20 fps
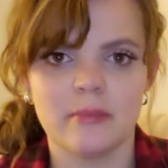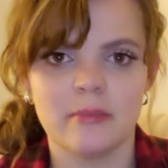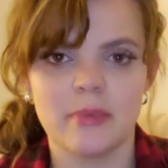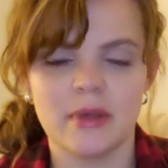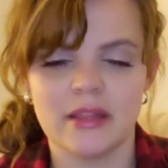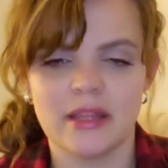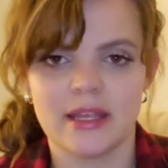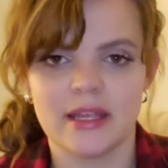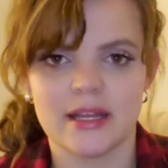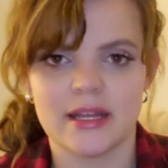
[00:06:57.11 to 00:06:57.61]

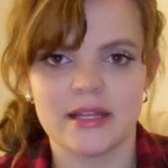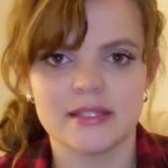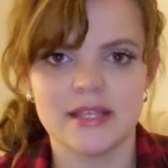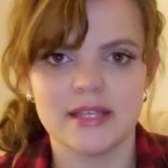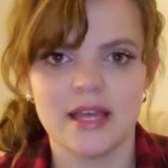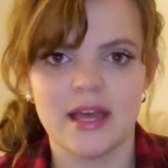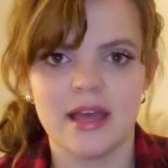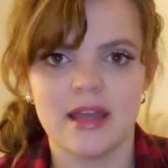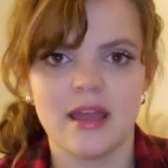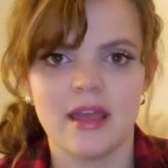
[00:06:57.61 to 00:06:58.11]
But like I
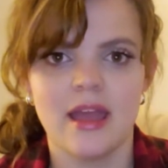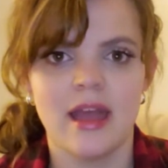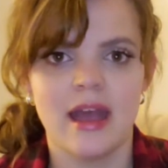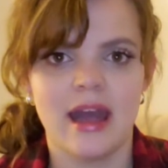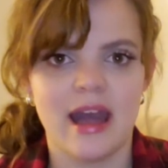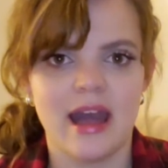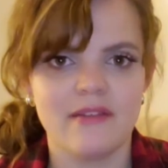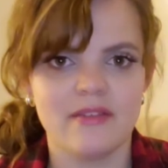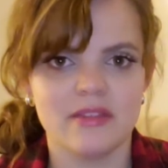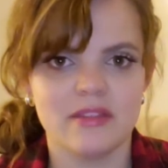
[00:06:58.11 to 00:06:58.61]
said,
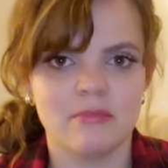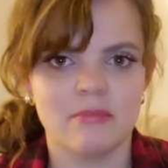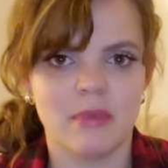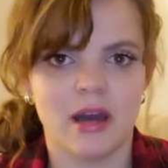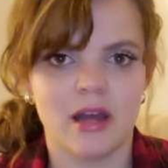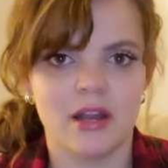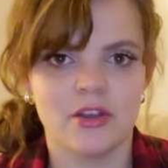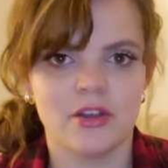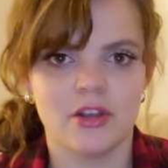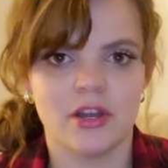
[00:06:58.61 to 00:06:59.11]
having the
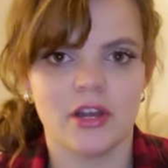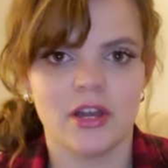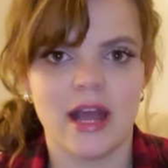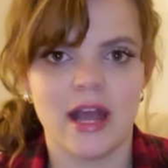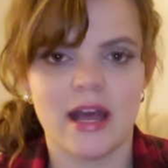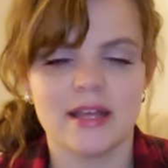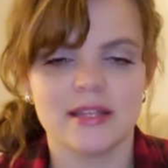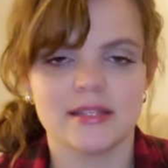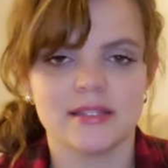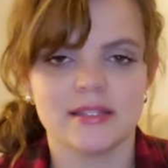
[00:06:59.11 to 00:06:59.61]
monitor
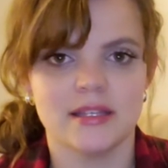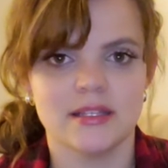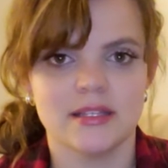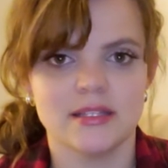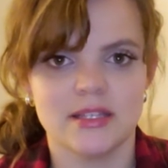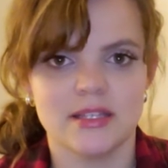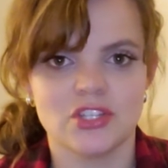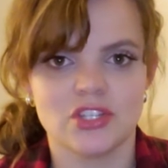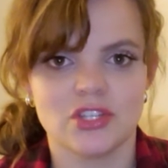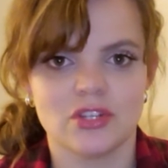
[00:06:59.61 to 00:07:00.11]
as an
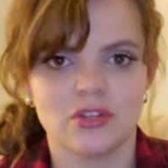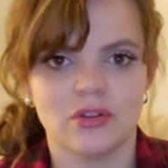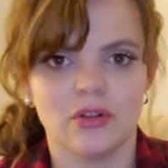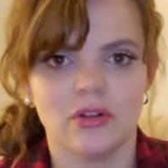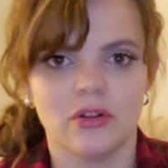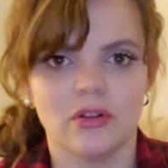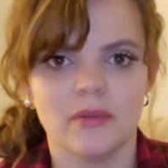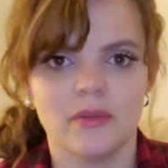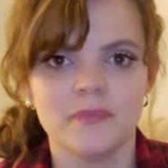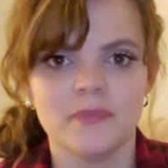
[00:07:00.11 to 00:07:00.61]

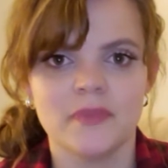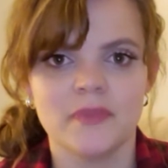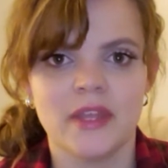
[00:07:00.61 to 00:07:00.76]
additional